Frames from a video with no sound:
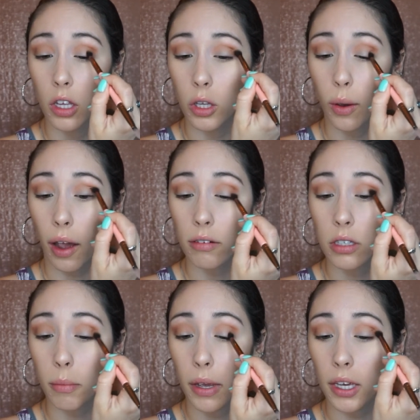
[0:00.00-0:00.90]
you have
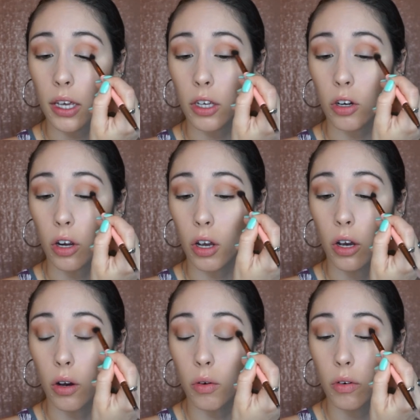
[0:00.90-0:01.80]
to make it your
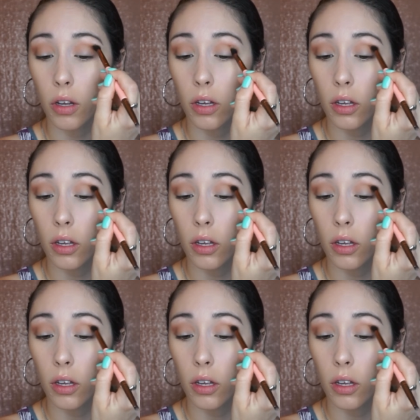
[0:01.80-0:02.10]
own.